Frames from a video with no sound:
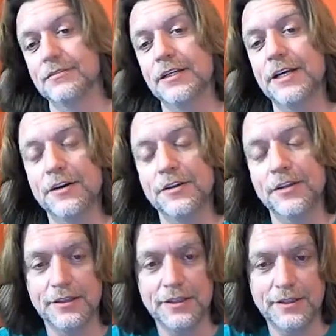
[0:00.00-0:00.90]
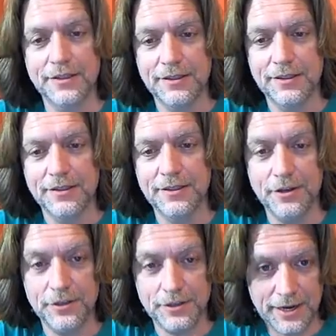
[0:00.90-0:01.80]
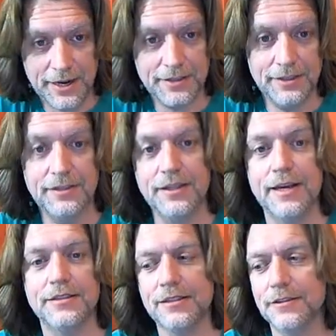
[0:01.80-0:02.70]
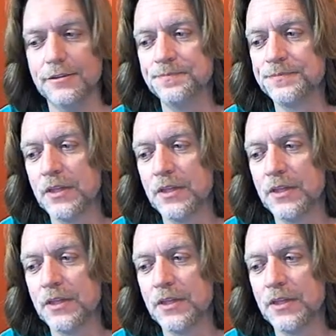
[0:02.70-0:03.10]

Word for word: You know, they're they're connected to that tube